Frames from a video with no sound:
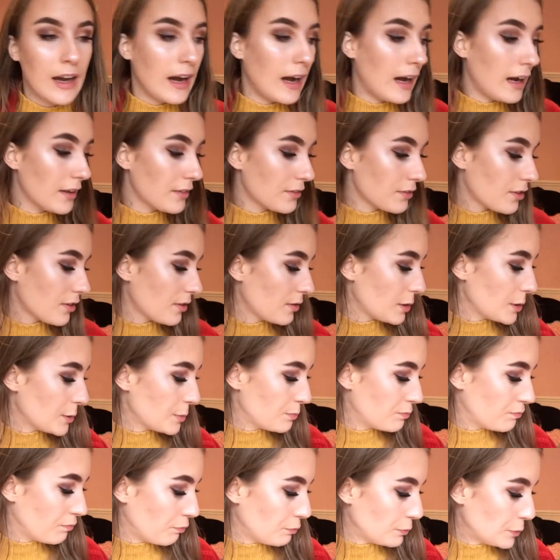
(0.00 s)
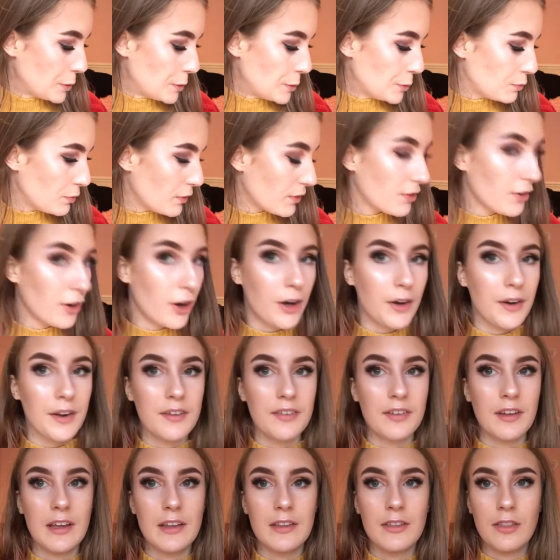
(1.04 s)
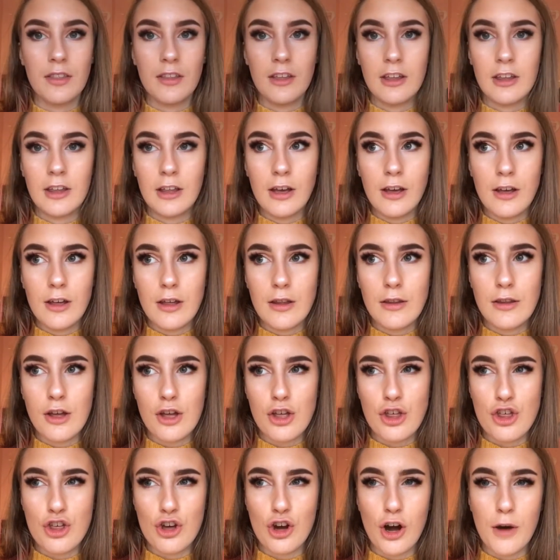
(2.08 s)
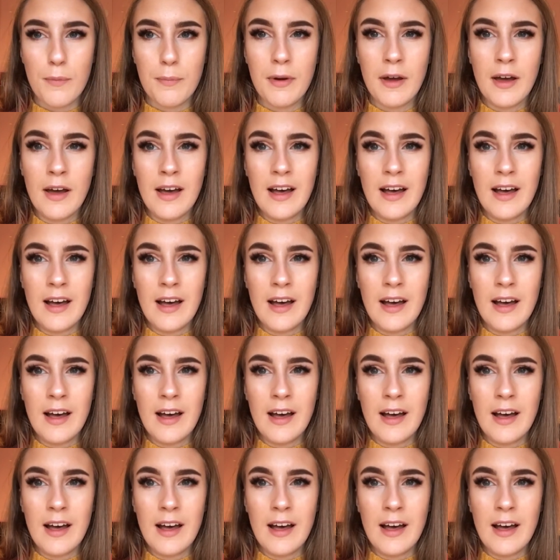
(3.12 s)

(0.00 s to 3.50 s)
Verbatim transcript: And with all this in the shop,